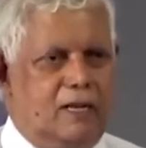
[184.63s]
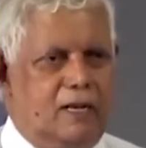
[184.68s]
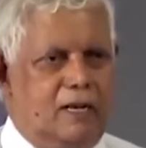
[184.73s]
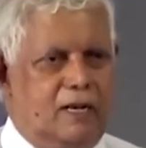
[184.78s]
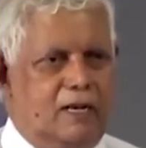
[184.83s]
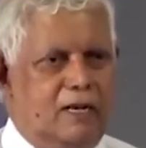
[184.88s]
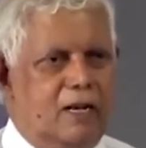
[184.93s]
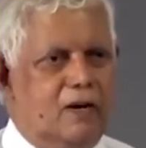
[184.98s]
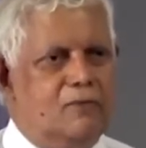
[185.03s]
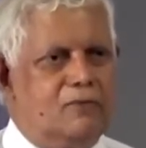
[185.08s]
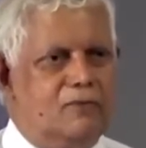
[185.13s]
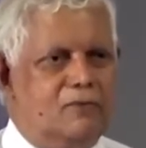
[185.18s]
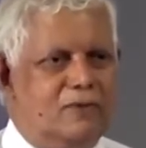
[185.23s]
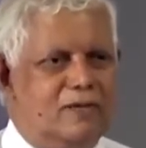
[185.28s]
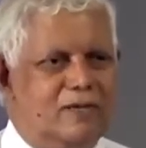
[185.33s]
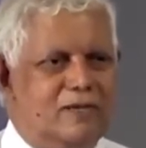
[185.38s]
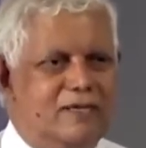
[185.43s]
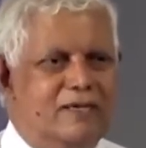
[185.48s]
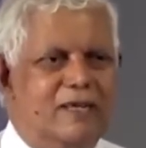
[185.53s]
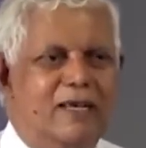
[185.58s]
Now
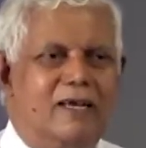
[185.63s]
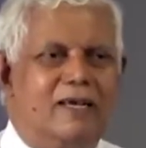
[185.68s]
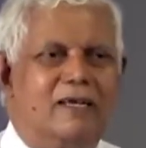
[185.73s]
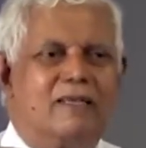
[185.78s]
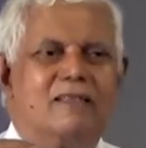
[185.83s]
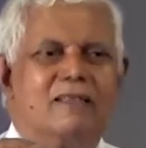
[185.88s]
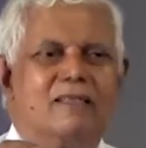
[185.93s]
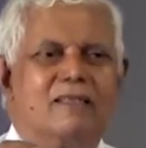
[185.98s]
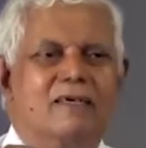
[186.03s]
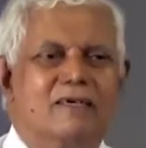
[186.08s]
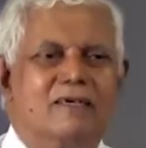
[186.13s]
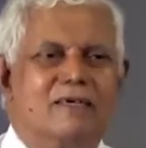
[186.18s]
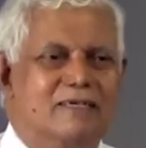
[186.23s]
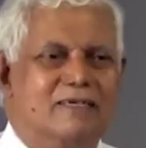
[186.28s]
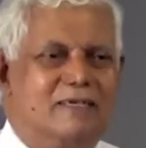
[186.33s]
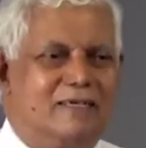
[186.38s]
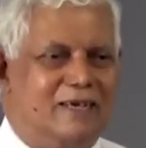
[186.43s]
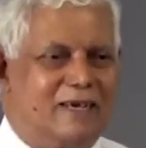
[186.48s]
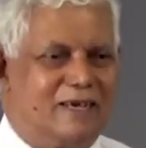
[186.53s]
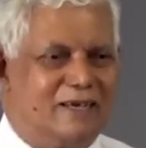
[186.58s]
take 30
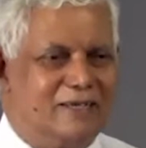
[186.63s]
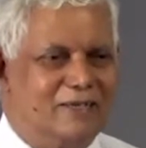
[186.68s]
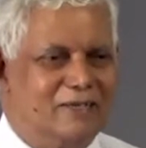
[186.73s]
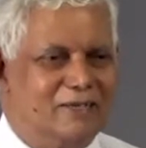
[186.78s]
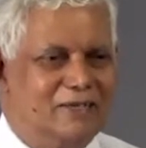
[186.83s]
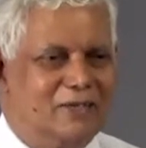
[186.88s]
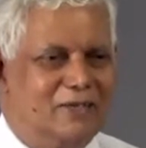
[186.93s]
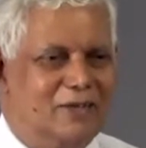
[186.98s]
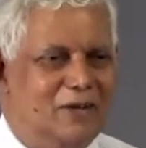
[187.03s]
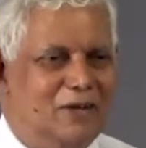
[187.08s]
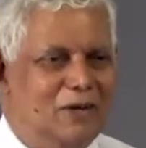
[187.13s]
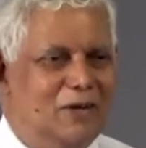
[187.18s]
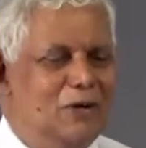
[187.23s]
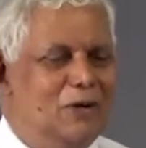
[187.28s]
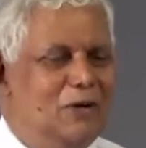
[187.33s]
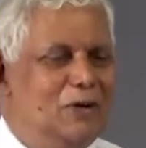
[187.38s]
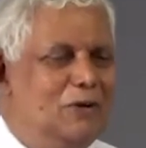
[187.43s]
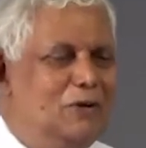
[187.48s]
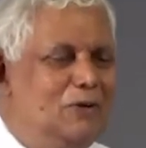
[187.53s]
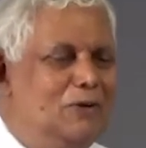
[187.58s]
seconds
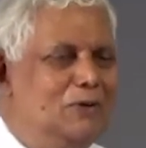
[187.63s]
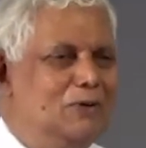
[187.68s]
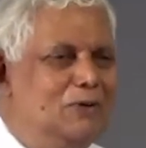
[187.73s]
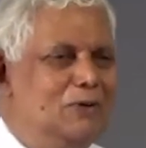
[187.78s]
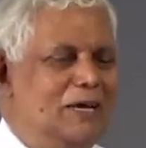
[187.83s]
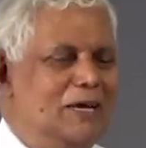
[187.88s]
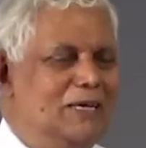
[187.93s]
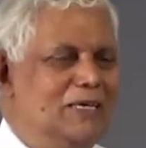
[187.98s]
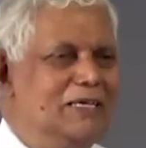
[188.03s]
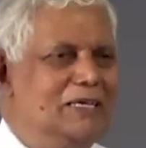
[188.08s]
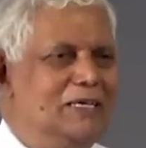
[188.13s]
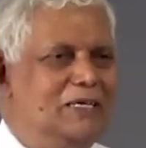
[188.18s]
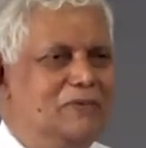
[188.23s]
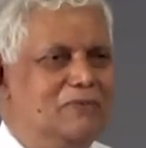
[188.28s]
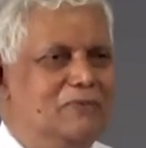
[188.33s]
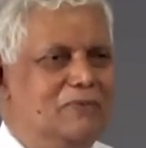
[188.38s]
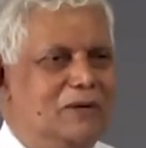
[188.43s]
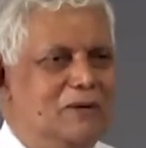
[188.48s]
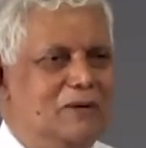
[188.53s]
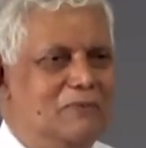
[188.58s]
to
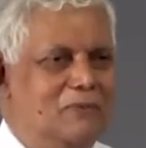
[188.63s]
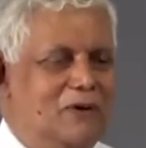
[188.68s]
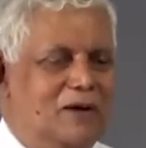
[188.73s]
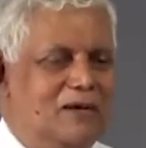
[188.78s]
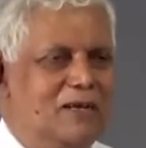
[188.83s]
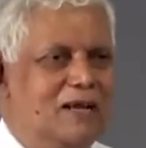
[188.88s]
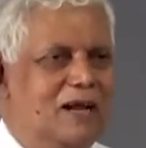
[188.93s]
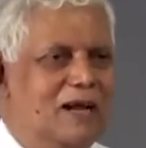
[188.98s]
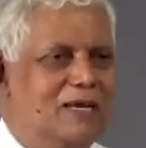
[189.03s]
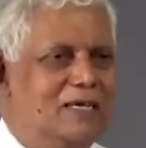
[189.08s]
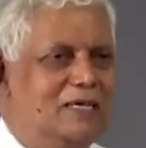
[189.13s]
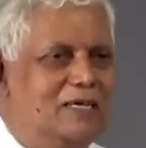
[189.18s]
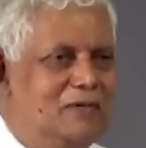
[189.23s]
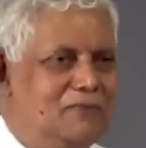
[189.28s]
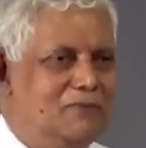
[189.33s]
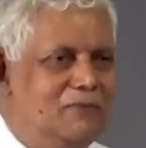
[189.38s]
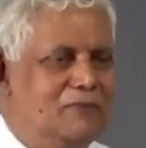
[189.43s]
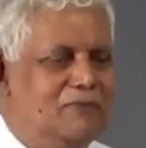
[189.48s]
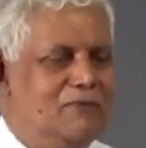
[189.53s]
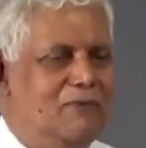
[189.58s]
identify what kind of
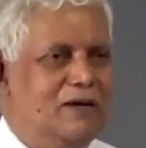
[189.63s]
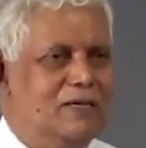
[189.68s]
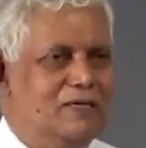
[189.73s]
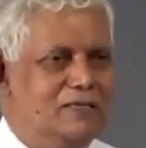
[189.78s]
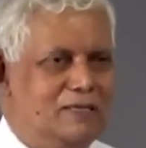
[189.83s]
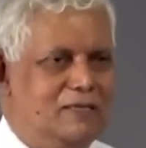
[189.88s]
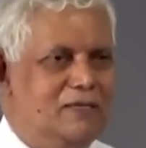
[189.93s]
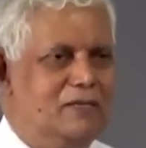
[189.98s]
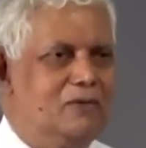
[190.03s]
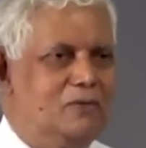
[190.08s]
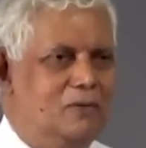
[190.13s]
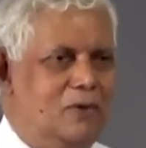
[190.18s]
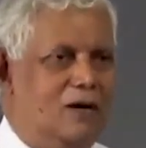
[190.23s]
a fighter you